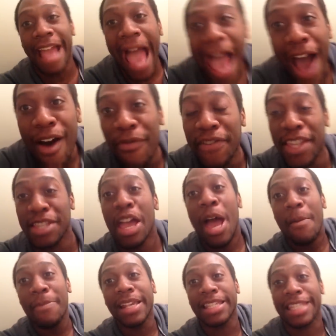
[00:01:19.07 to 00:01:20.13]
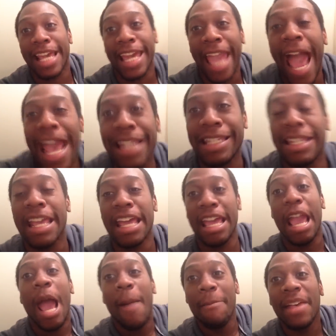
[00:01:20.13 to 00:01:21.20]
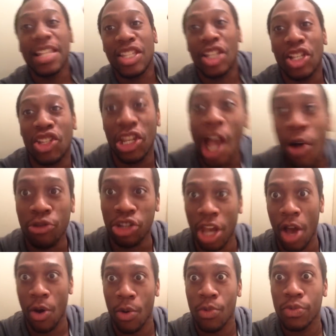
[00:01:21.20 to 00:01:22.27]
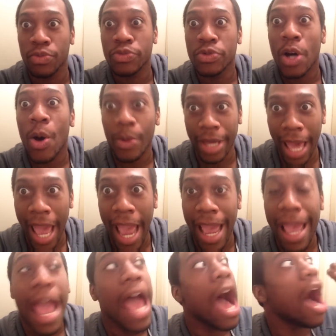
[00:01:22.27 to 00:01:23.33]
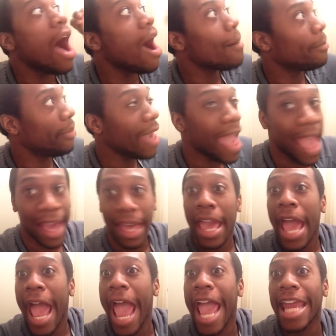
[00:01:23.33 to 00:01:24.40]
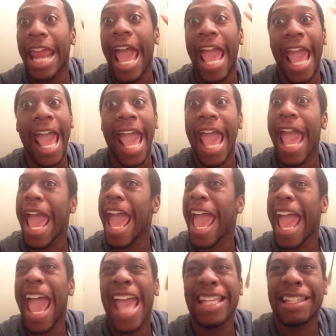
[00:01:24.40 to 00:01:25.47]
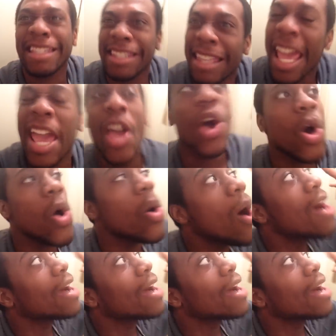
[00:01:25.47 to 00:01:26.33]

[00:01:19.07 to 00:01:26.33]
Dalvin. Mr. K-Ci. Mr. JoJo. Okay. Are back. And, and, and, and, and still